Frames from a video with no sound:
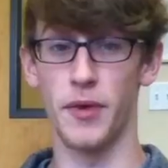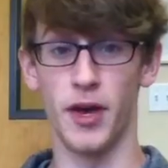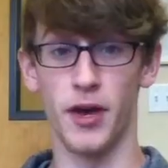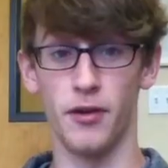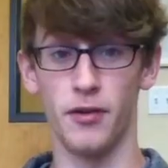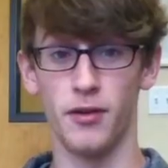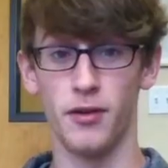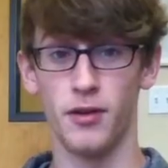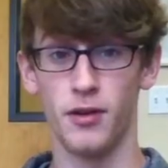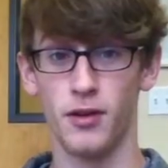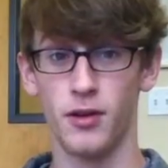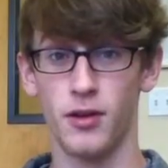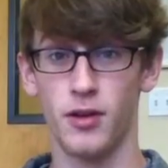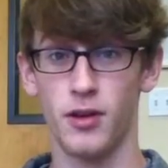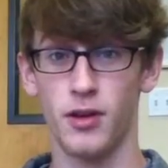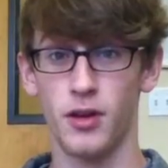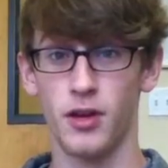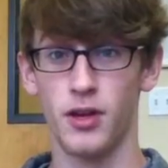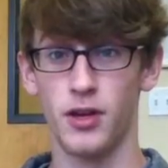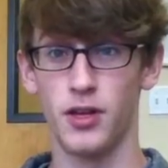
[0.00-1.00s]
about
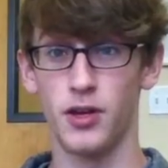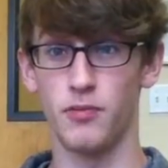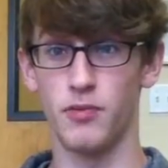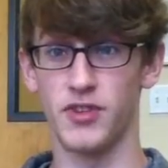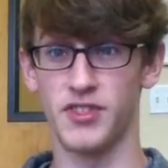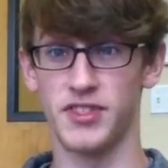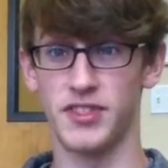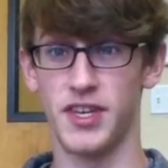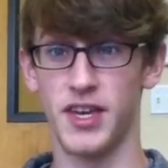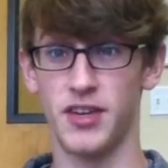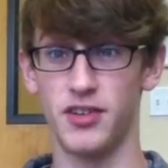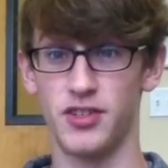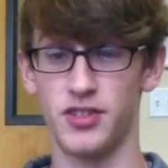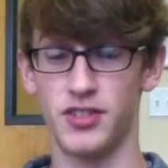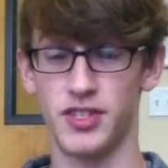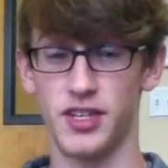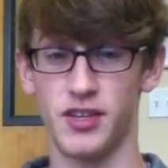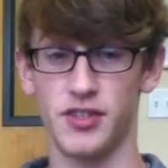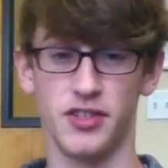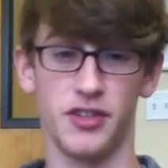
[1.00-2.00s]
your presentation
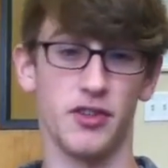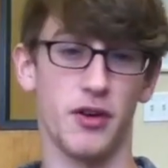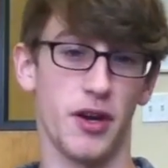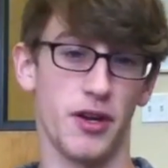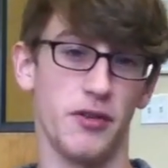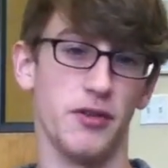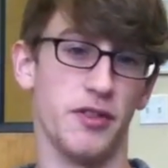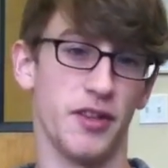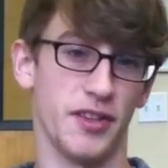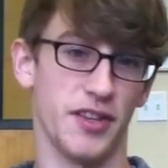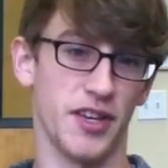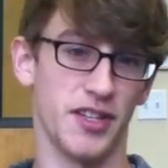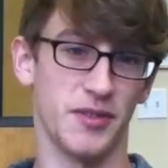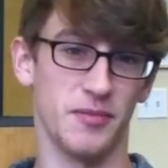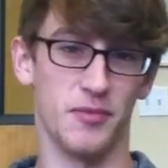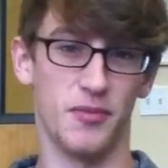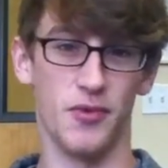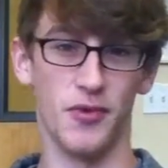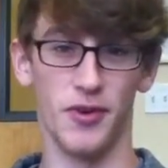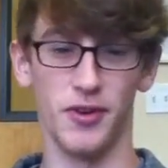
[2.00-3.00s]
skills, although I do think that's
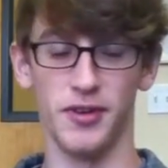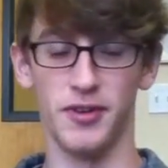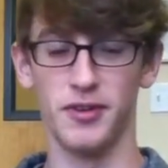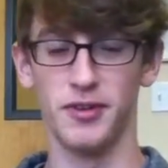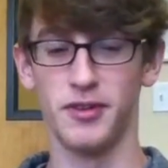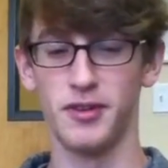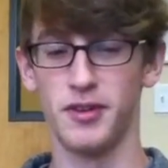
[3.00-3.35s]
important.